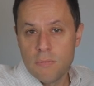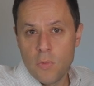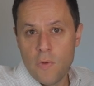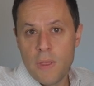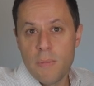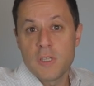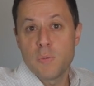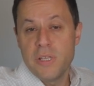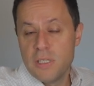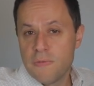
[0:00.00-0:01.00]
or they might
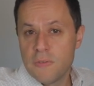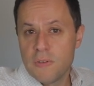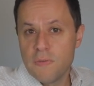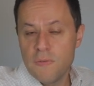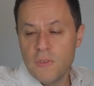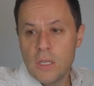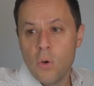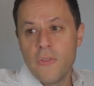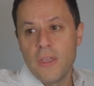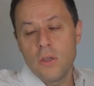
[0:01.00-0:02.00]
split it 50-50,
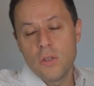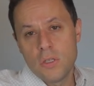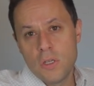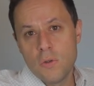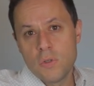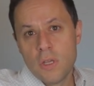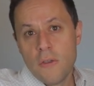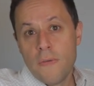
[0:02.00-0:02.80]
or they could use